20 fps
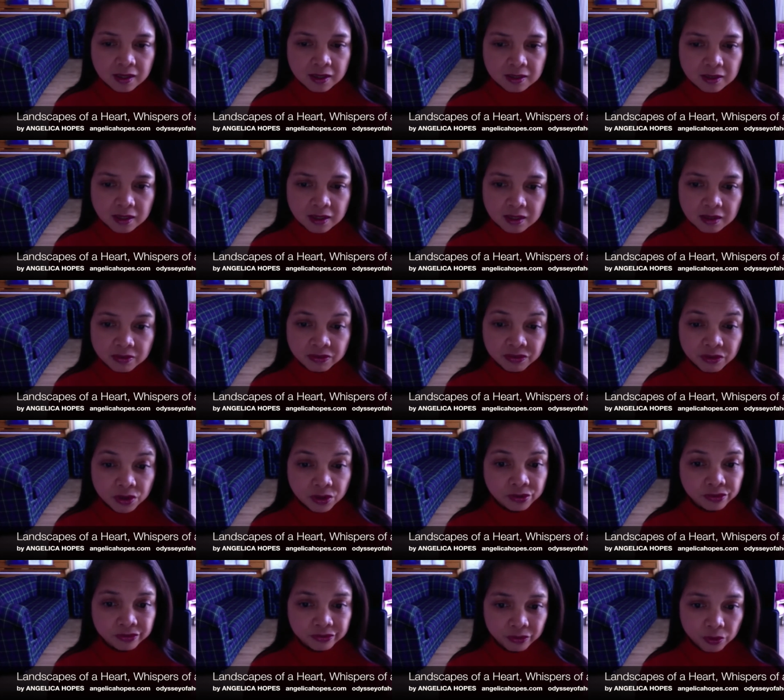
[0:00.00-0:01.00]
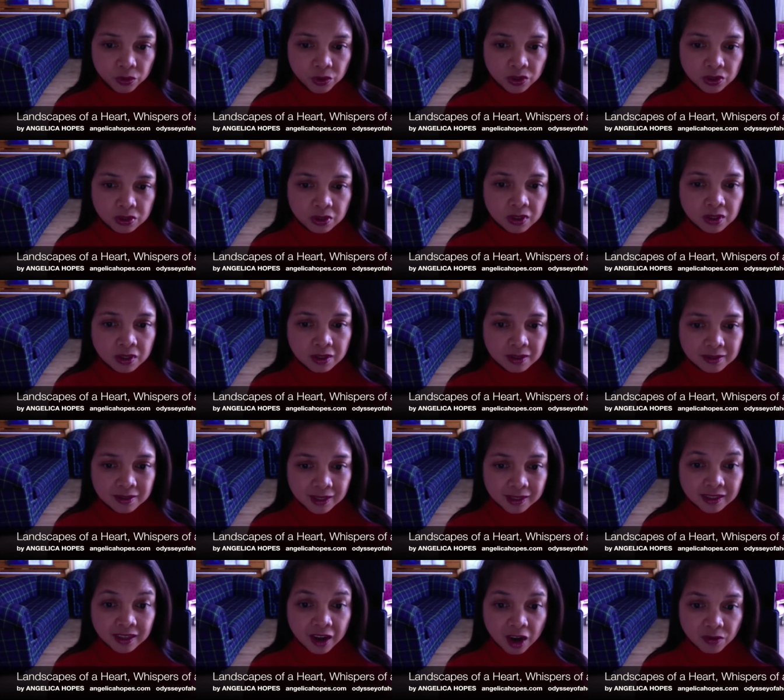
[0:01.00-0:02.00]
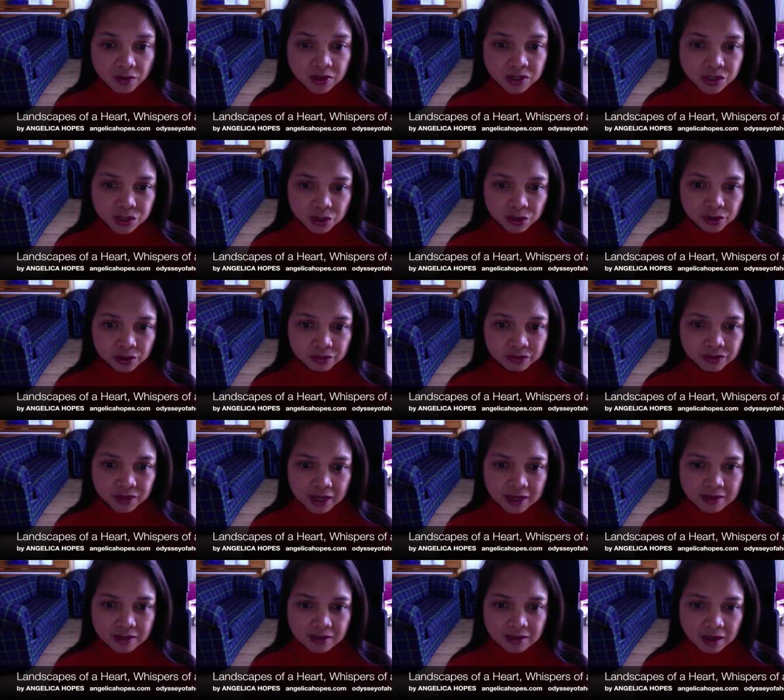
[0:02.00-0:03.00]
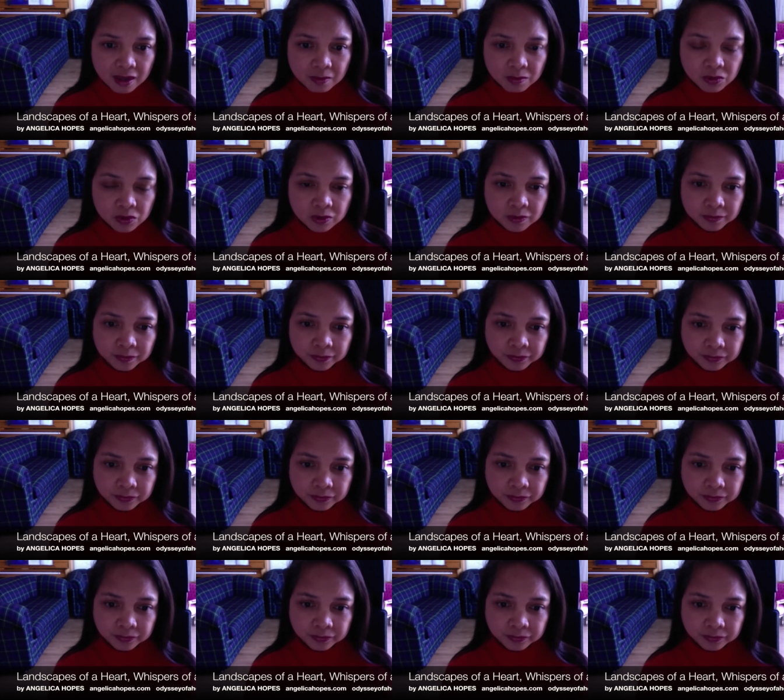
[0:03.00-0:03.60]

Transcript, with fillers: than the few food that Lara served in the table.